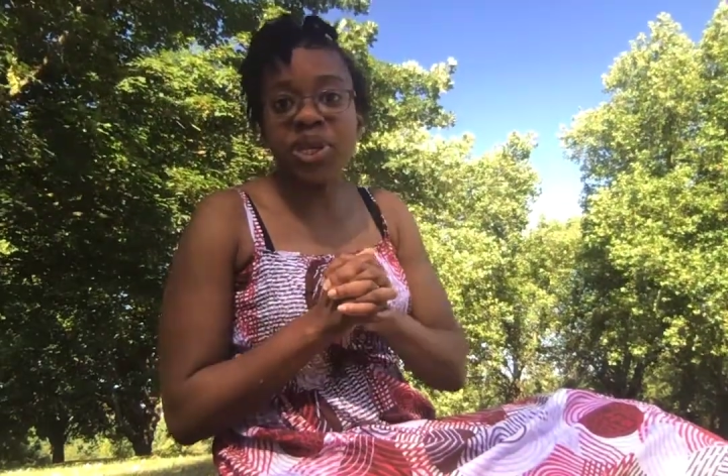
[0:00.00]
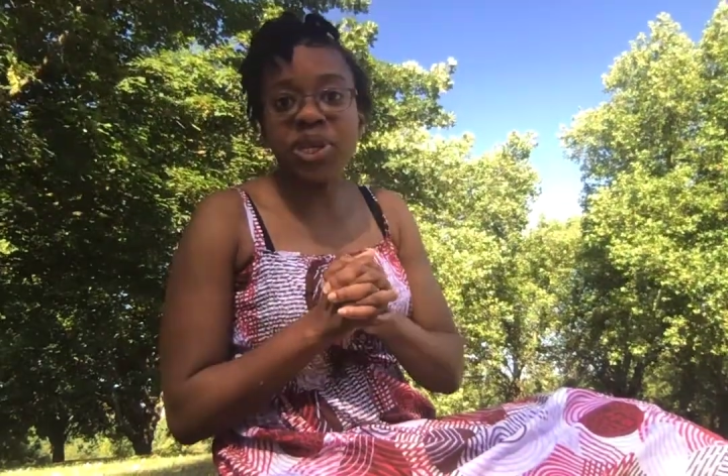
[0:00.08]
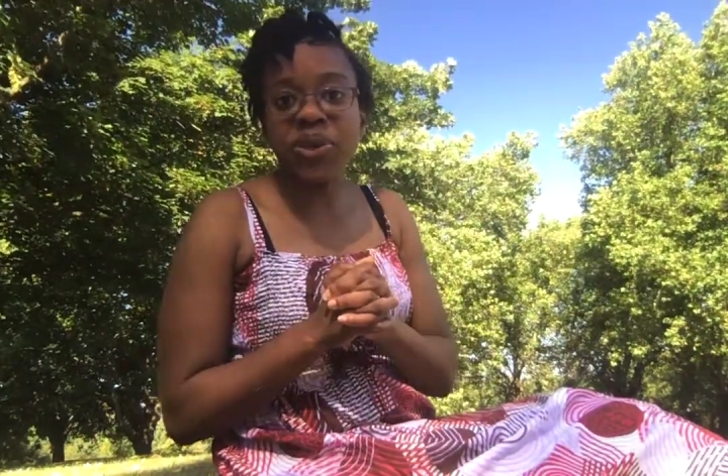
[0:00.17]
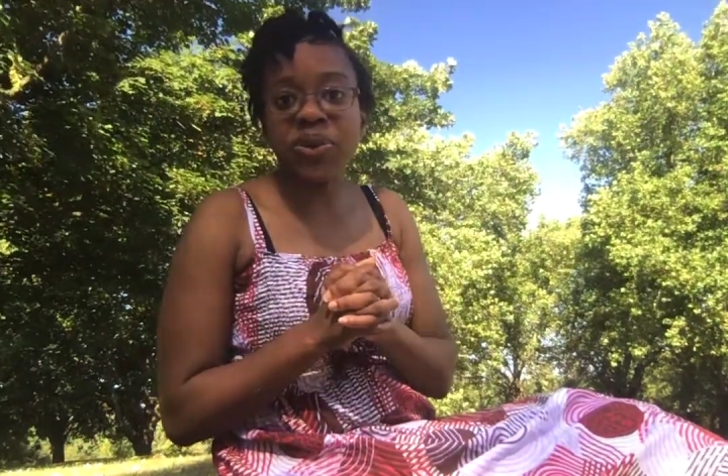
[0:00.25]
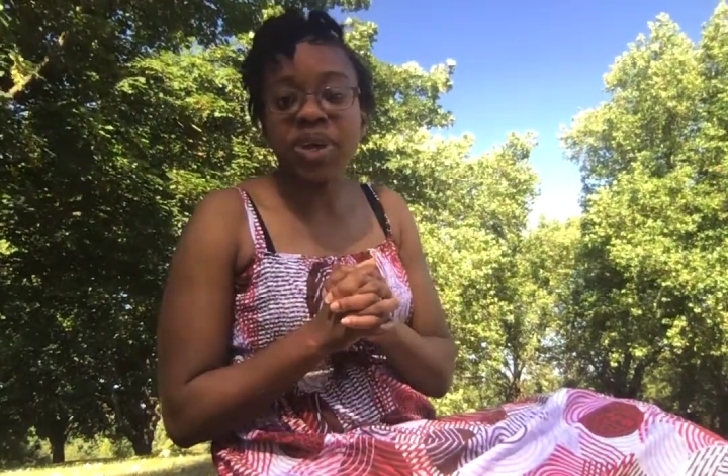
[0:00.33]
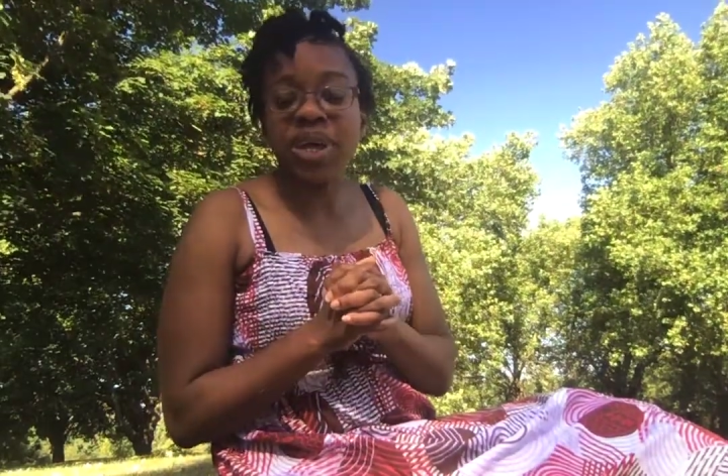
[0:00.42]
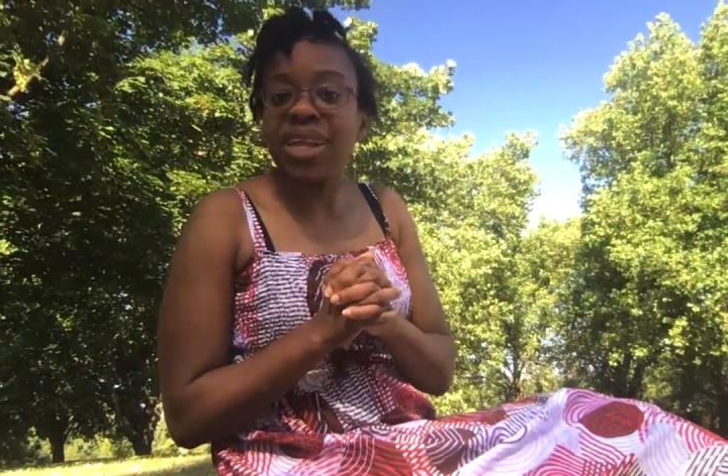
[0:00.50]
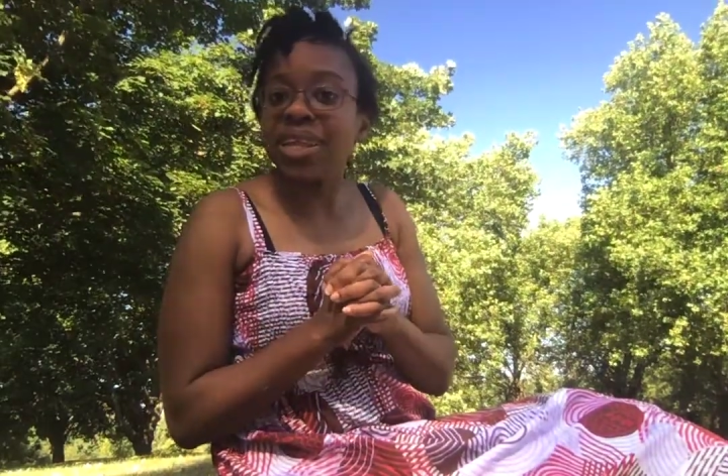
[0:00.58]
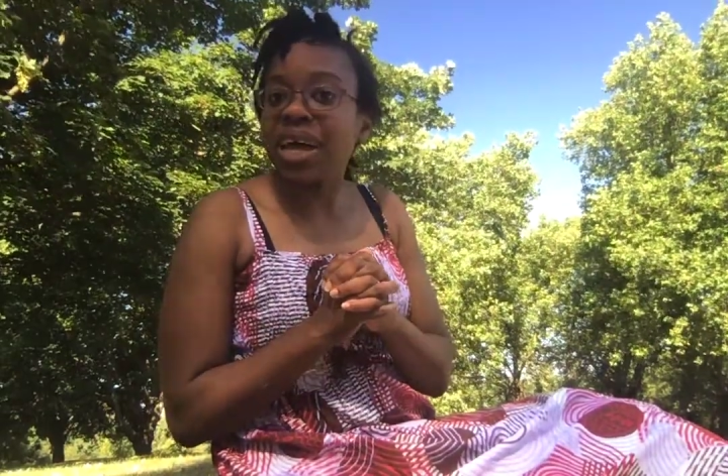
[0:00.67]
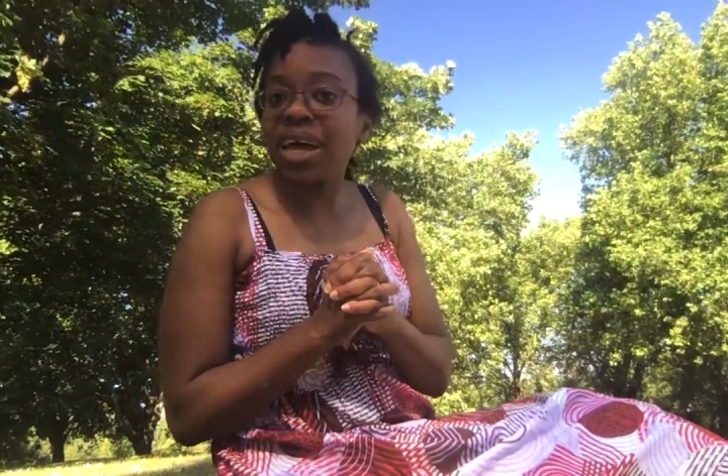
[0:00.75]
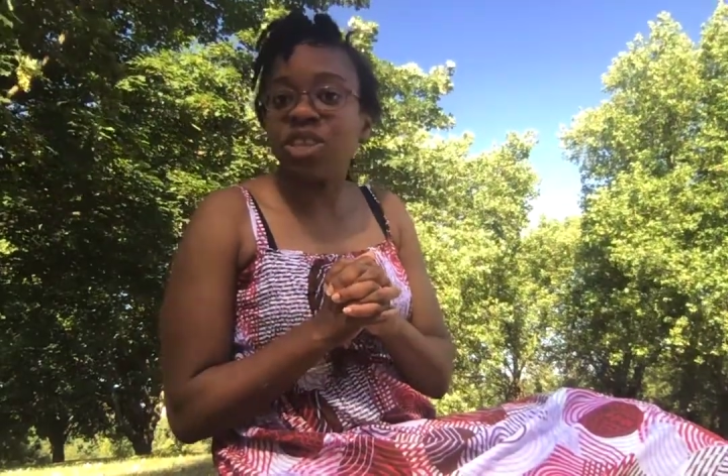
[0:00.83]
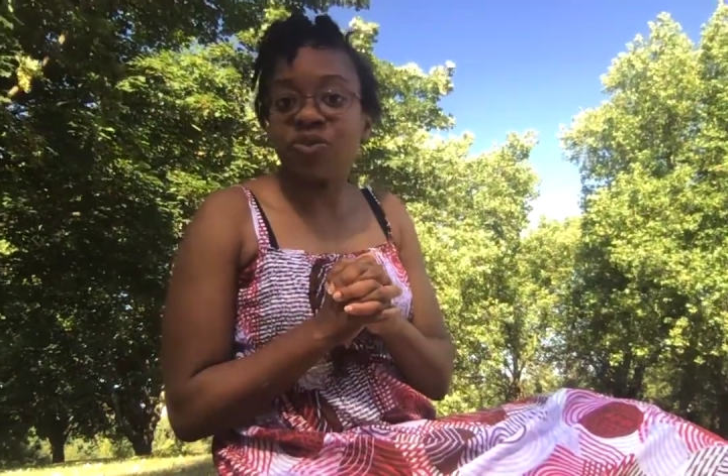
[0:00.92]
you
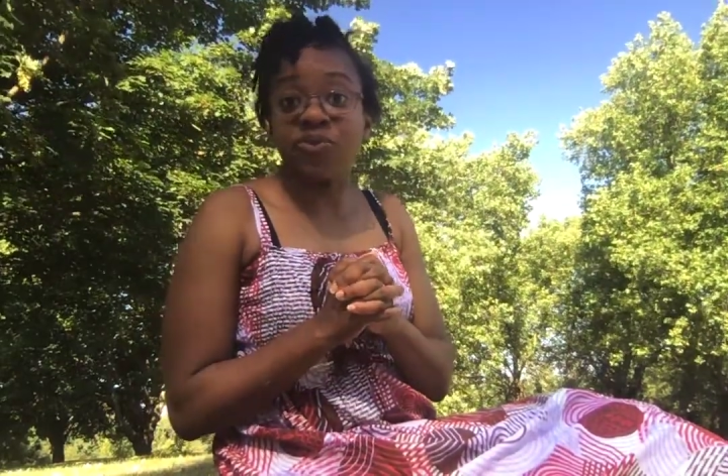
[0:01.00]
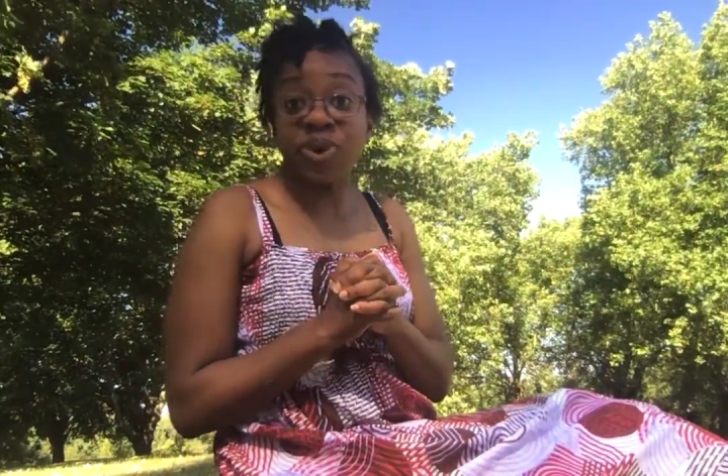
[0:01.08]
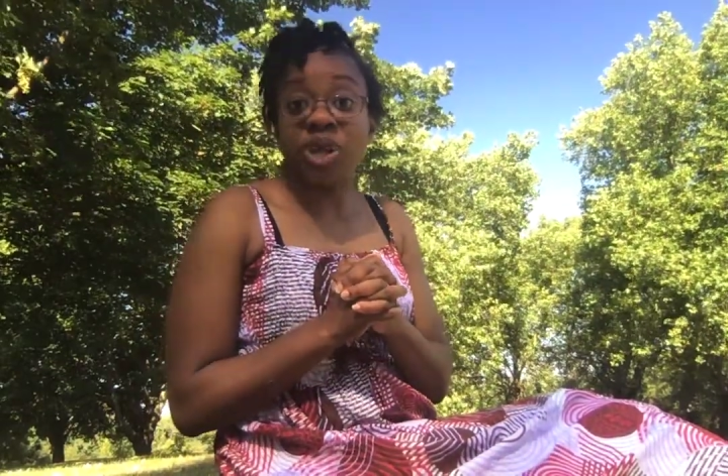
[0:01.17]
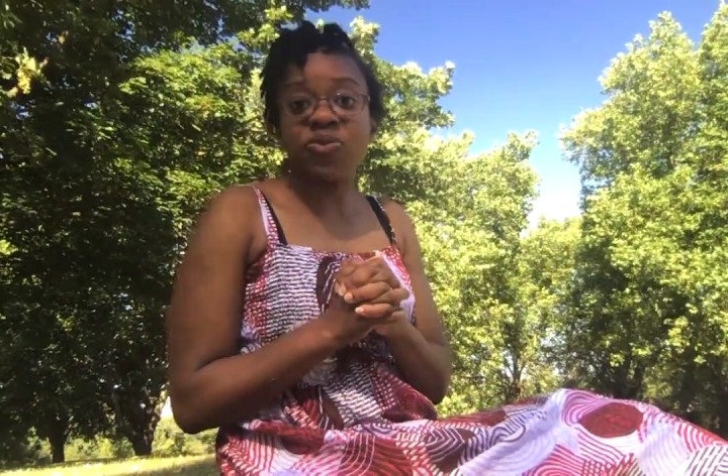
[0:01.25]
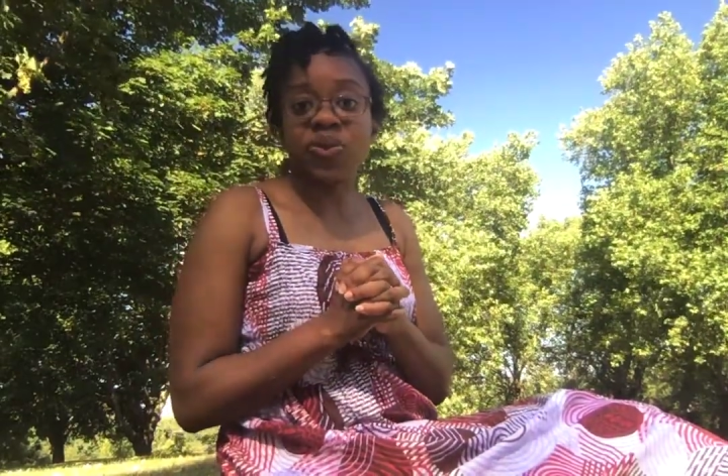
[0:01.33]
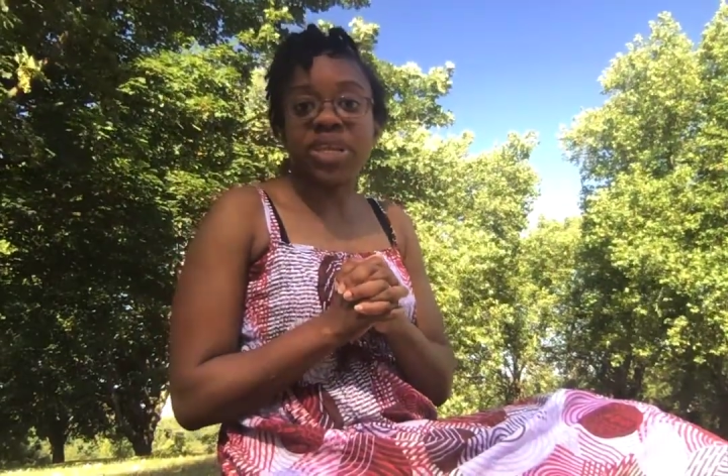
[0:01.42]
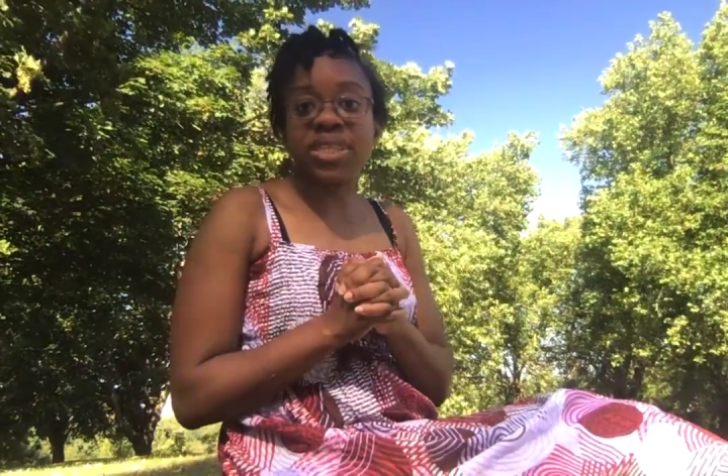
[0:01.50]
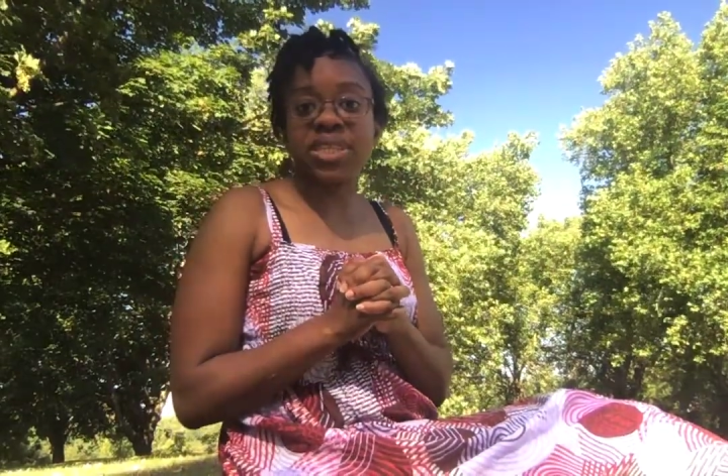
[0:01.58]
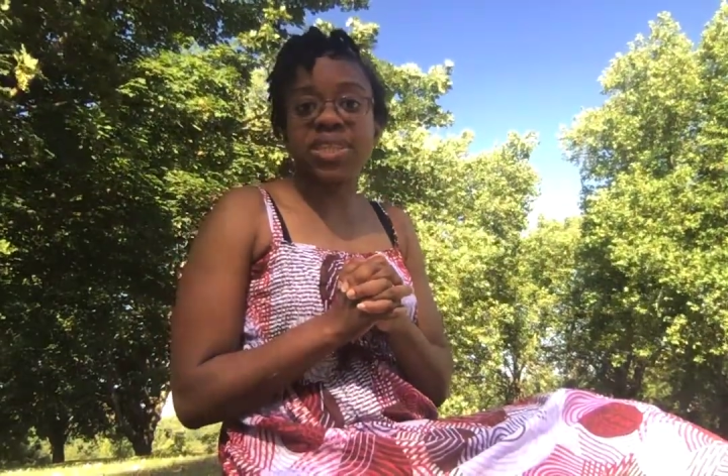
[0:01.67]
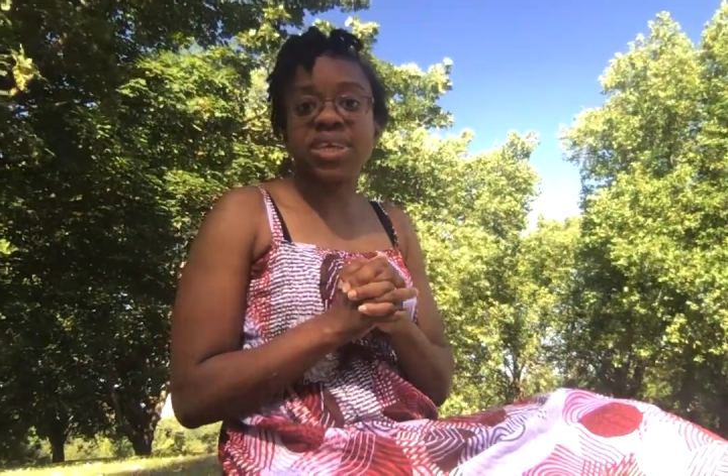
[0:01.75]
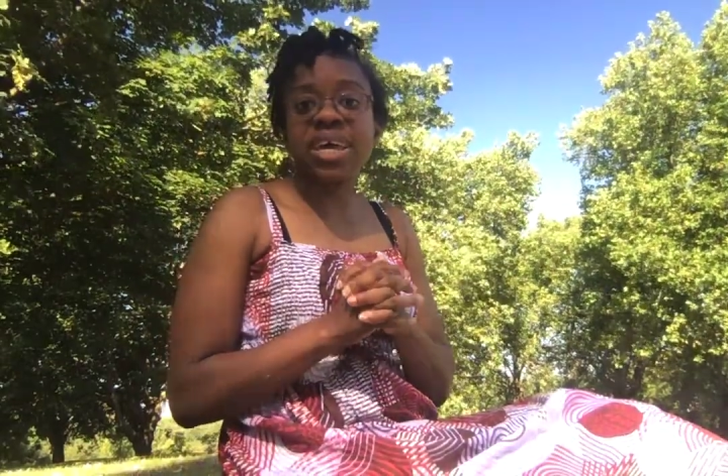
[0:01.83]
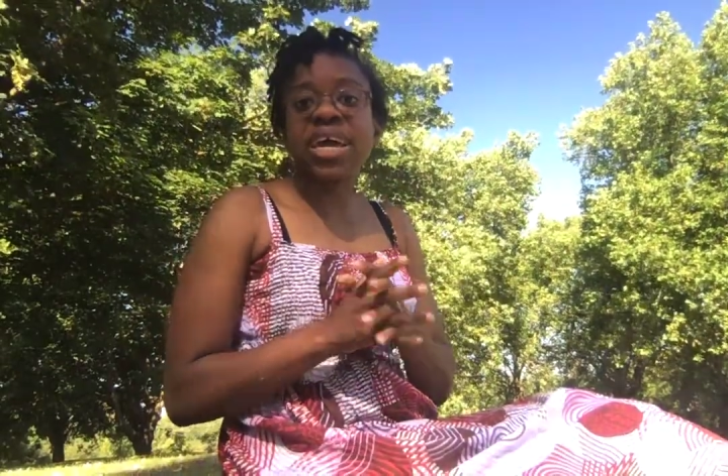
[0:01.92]
to find friends.